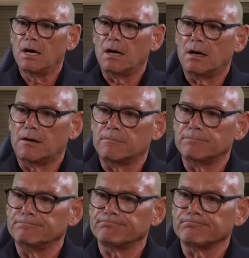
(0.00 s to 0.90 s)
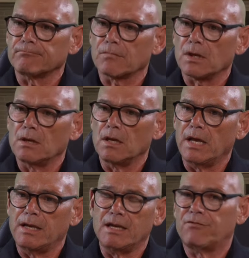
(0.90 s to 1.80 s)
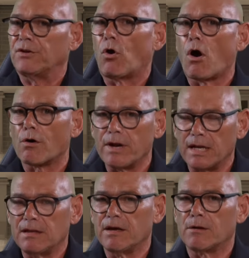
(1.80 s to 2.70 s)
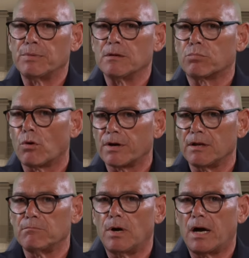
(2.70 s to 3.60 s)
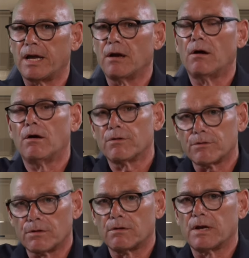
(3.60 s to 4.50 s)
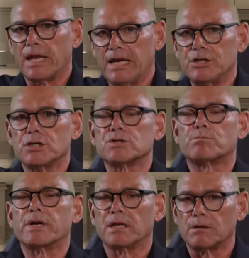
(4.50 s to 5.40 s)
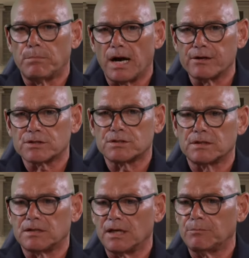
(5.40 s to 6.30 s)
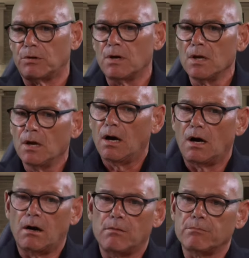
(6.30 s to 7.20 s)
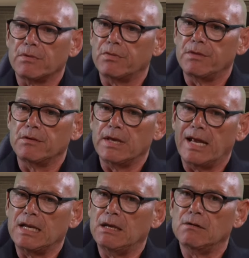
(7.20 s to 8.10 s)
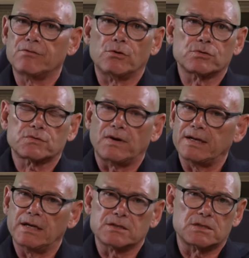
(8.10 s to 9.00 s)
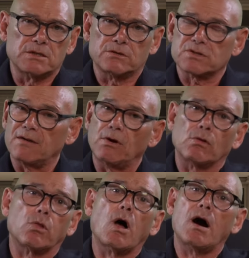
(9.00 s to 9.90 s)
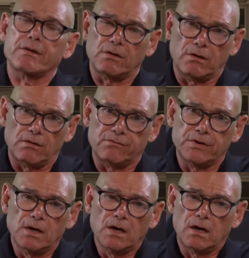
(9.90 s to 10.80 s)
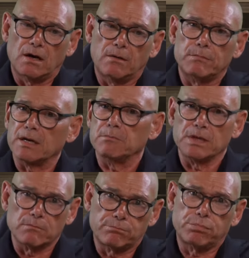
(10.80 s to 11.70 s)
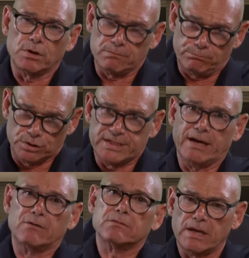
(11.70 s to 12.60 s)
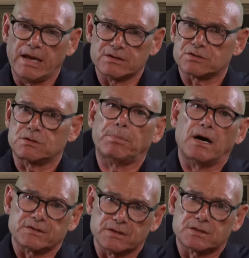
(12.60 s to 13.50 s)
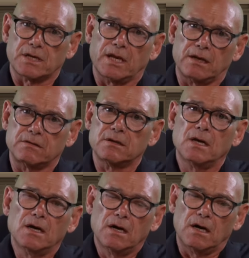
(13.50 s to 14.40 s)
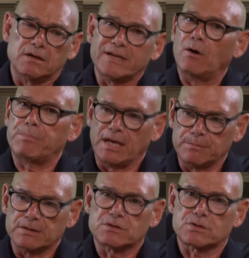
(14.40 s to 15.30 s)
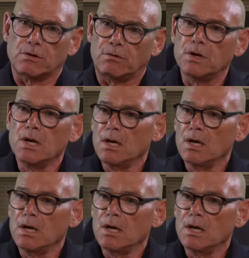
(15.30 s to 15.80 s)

um, and if there are any that are being brought in by other agents bringing the buyers to the table, um, any of those finance deals have a lot of uh, money being put, put down as deposits and uh, down payments. So,